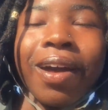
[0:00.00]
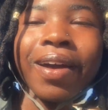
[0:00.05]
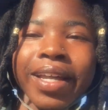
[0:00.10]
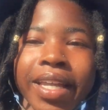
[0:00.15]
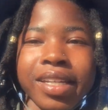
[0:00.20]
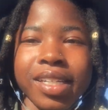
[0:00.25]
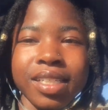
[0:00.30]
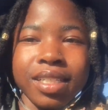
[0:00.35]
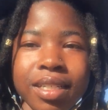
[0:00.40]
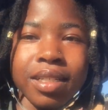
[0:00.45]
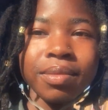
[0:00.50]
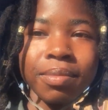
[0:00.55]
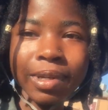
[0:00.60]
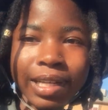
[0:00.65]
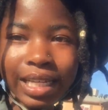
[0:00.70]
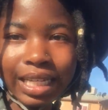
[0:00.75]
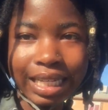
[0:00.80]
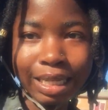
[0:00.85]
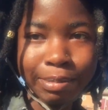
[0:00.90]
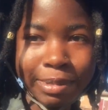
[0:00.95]
all geared up.
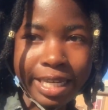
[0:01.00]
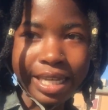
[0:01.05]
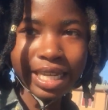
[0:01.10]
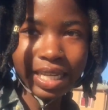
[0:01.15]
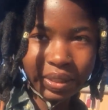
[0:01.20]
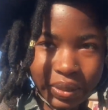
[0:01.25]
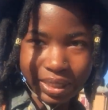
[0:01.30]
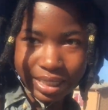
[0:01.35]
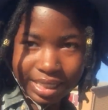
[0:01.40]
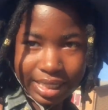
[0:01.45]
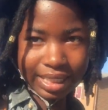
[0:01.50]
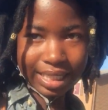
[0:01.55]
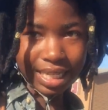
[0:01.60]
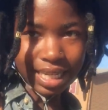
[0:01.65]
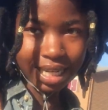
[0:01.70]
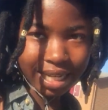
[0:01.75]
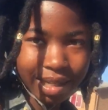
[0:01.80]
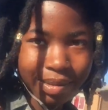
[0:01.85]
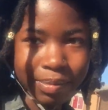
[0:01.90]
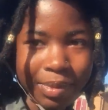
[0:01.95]
I got my hat on
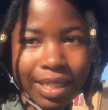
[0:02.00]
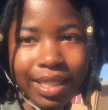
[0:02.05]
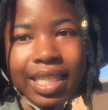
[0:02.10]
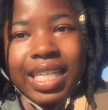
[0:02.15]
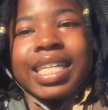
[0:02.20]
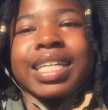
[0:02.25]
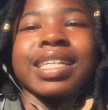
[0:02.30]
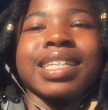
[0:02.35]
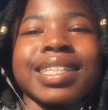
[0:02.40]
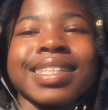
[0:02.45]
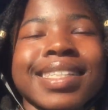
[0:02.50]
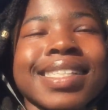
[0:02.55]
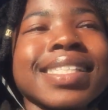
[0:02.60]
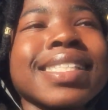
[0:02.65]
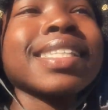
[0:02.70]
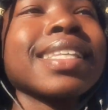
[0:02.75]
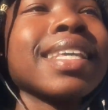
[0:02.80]
today because